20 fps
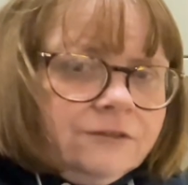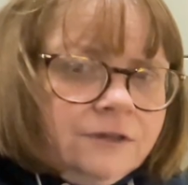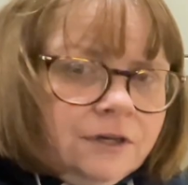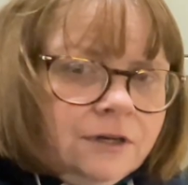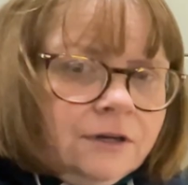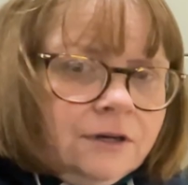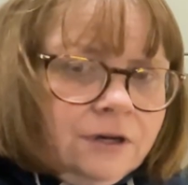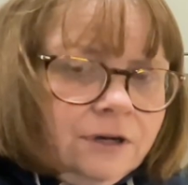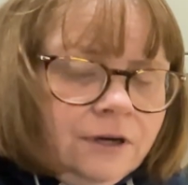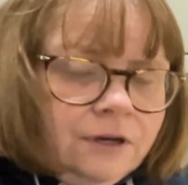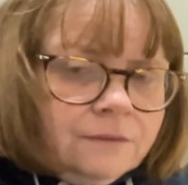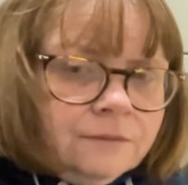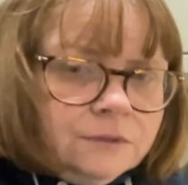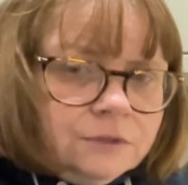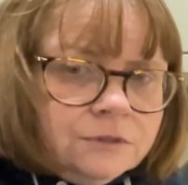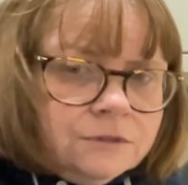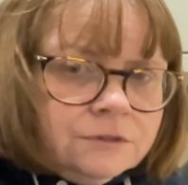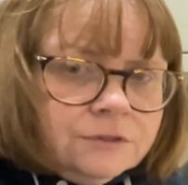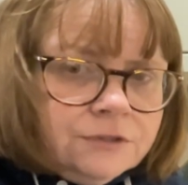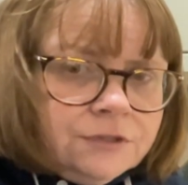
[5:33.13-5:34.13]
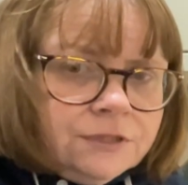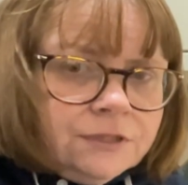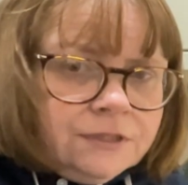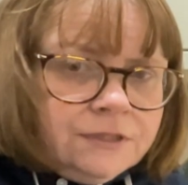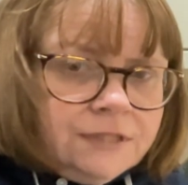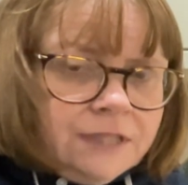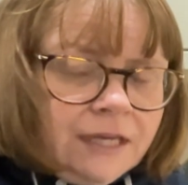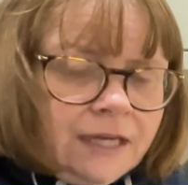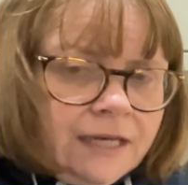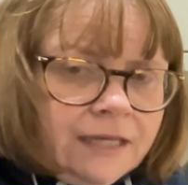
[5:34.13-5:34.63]
got hot water
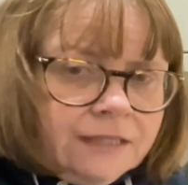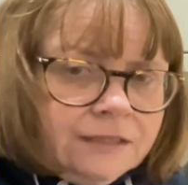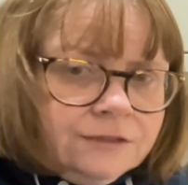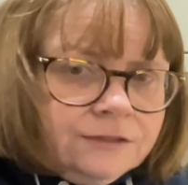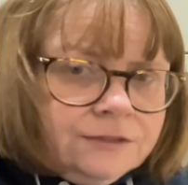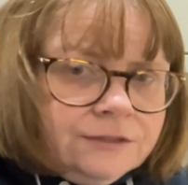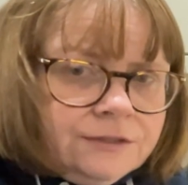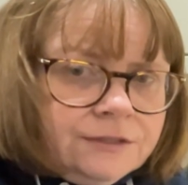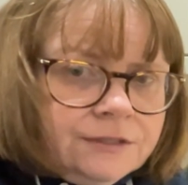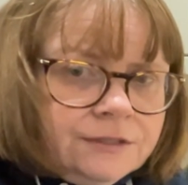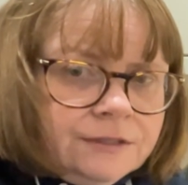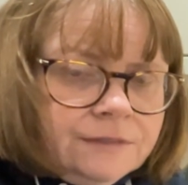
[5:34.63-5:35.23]
to hand,